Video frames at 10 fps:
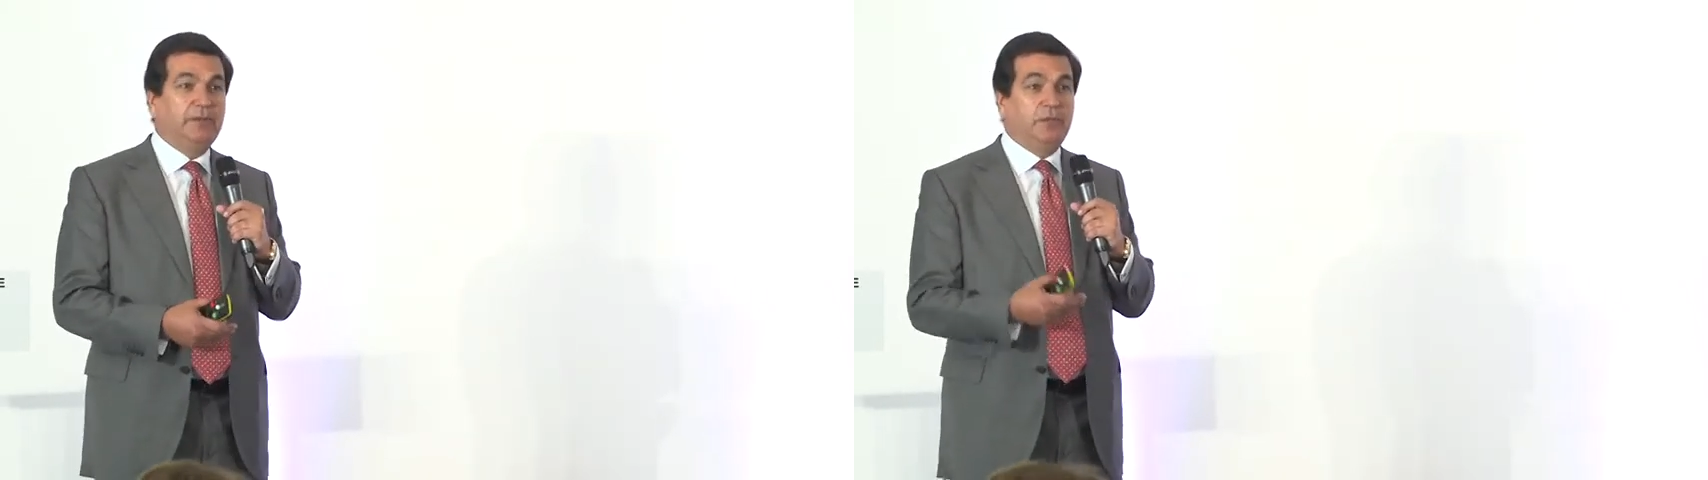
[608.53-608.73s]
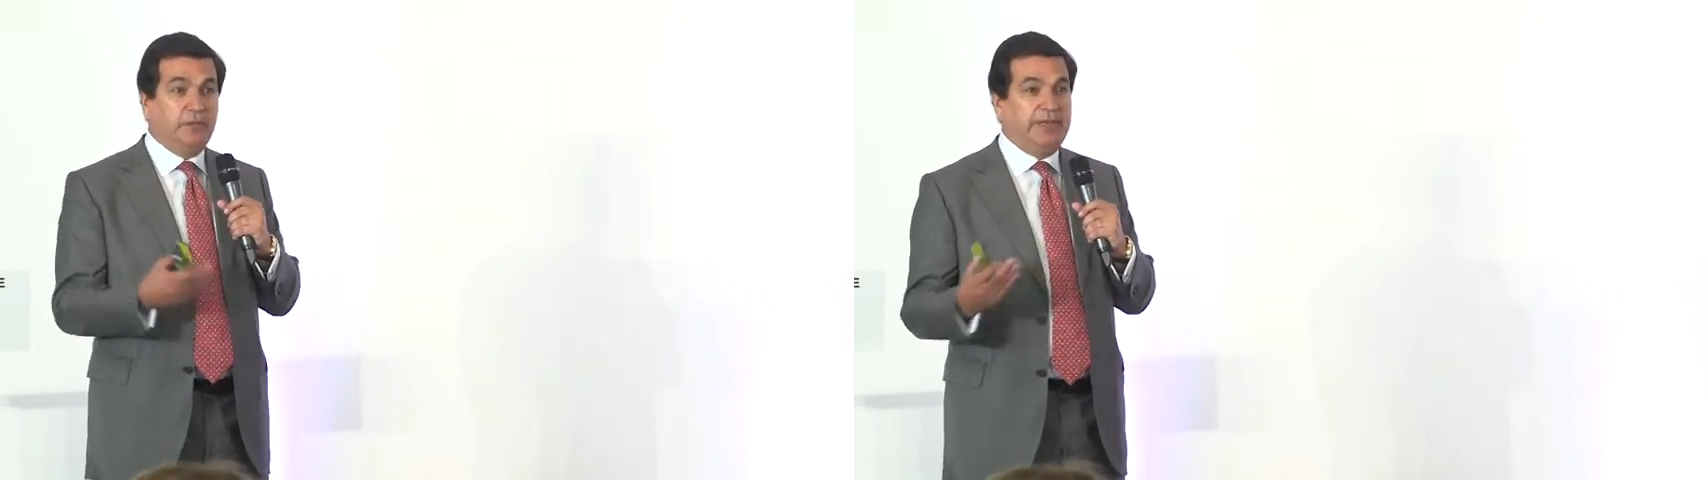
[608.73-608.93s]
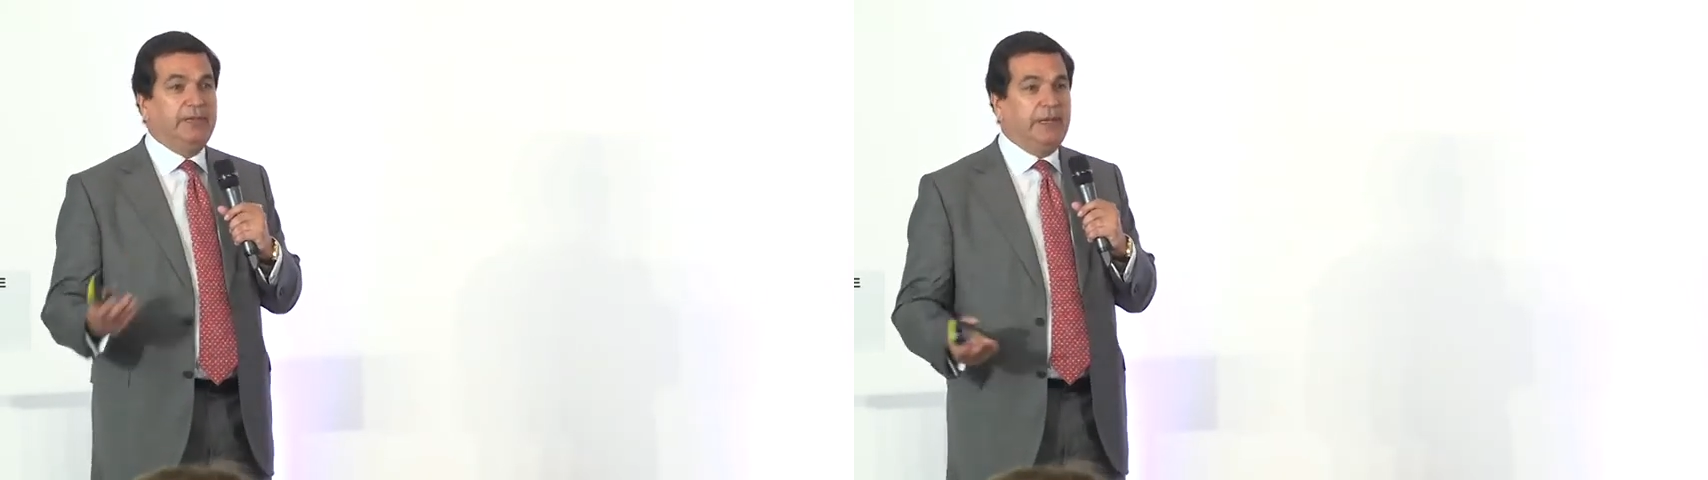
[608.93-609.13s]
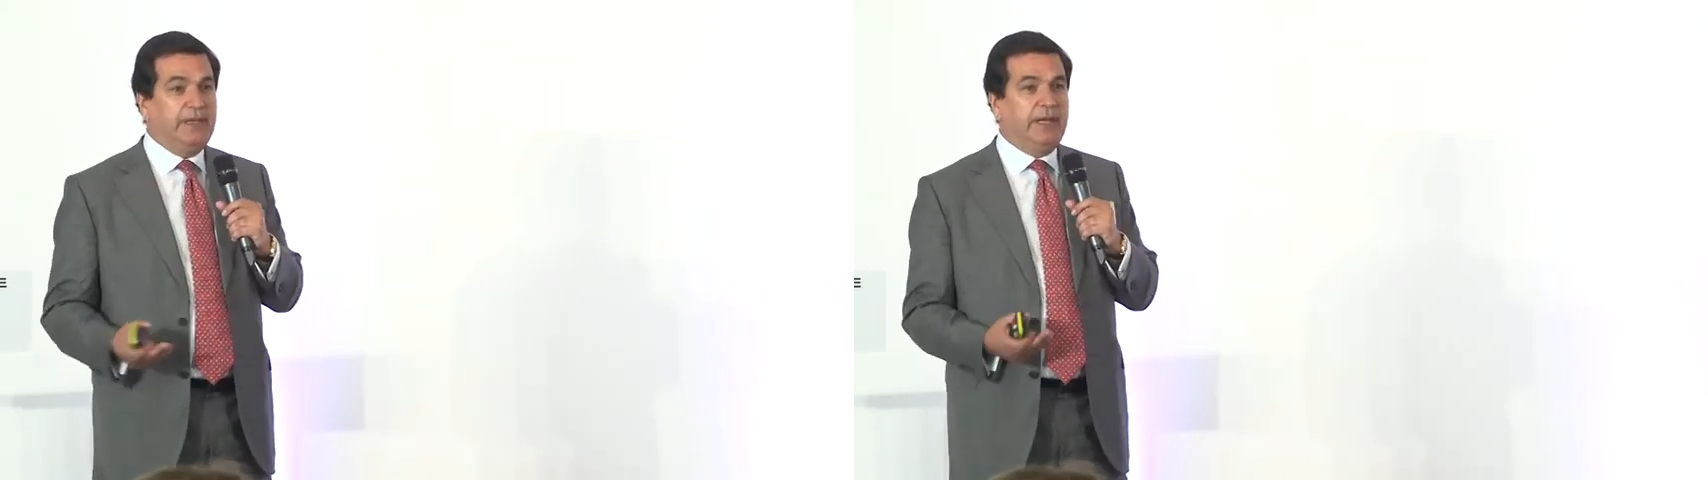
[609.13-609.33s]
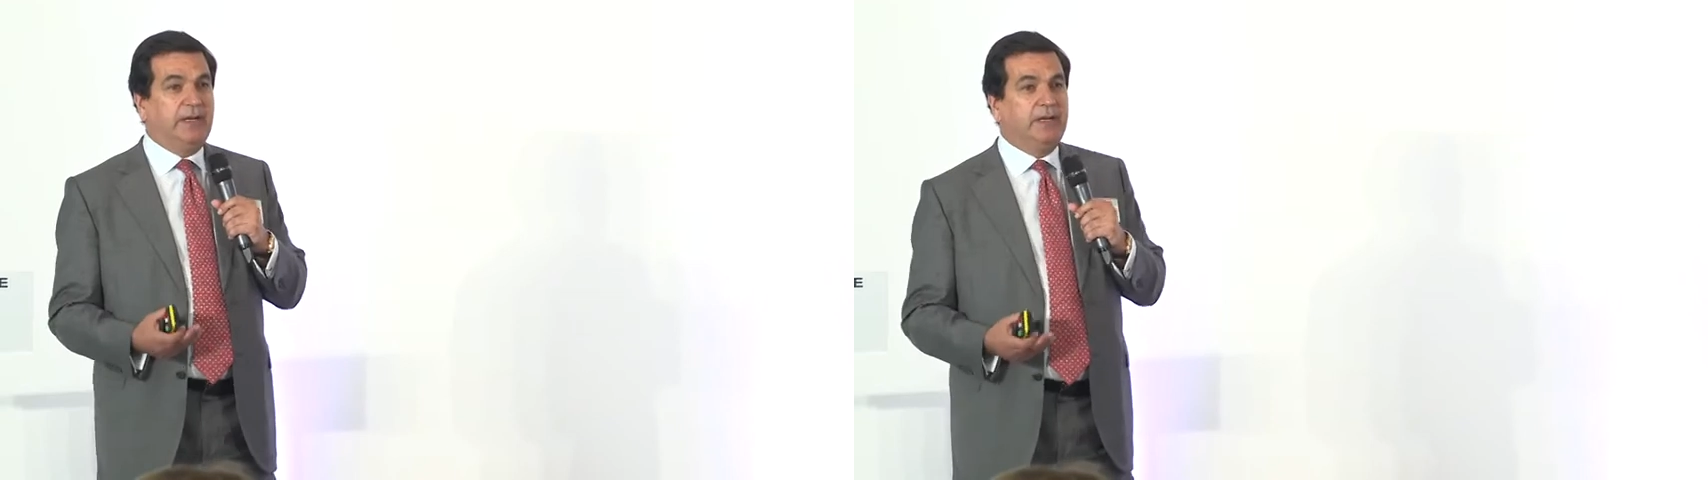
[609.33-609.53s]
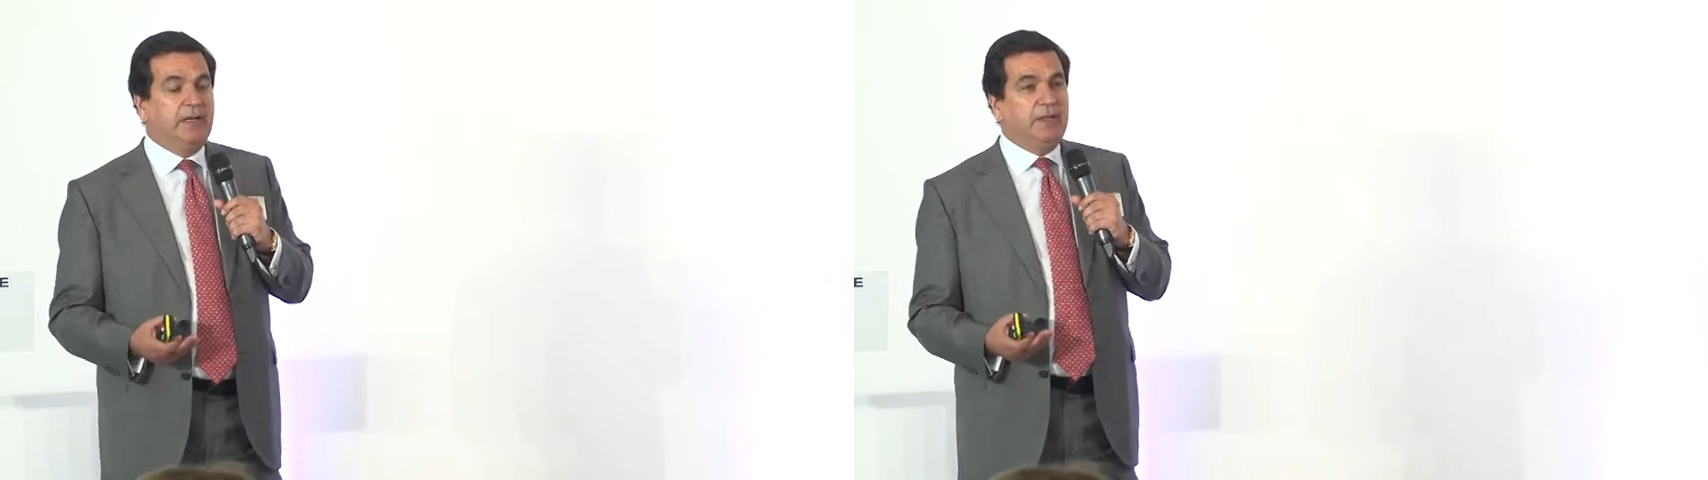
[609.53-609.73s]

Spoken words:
when they are,